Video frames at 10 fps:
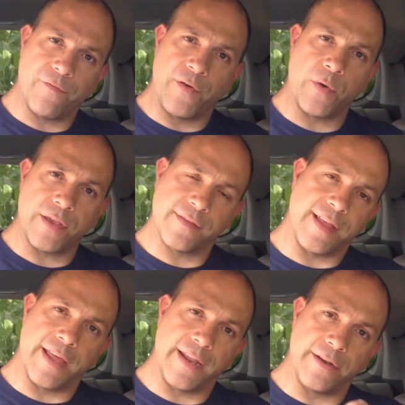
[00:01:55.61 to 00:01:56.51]
focus
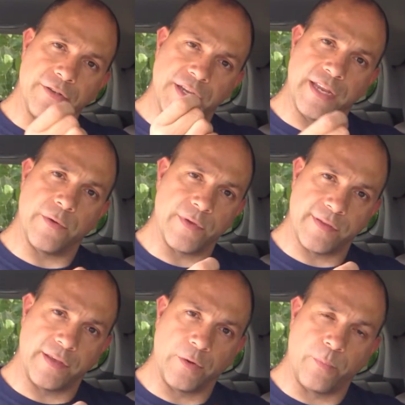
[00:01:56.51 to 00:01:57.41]
that energy into a
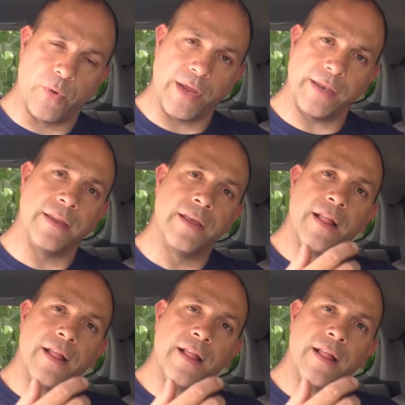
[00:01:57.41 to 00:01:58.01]
single point,